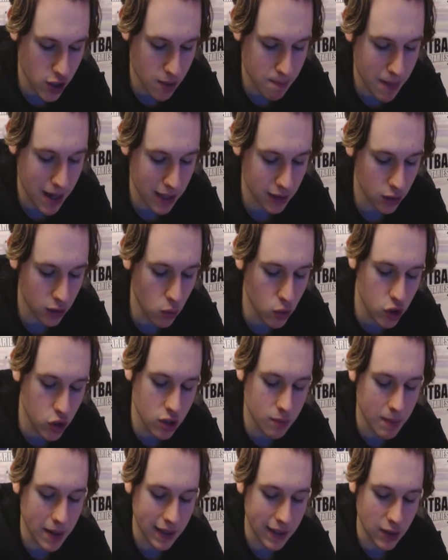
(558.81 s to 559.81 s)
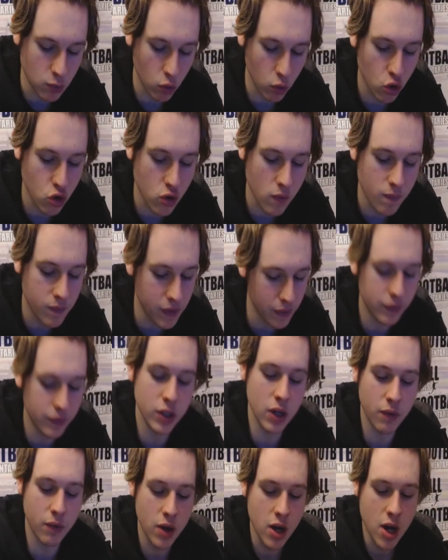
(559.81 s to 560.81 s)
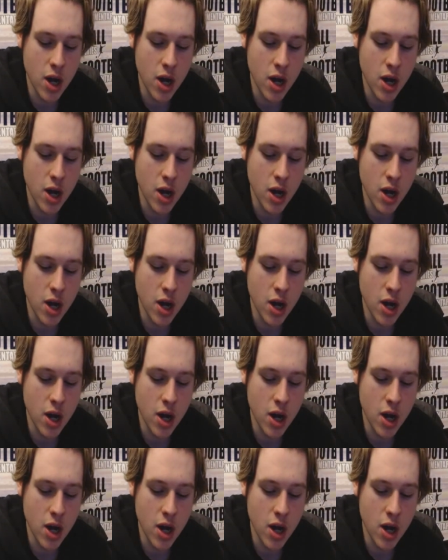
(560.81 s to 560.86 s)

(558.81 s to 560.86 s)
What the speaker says: Matt Lowton's making his 150th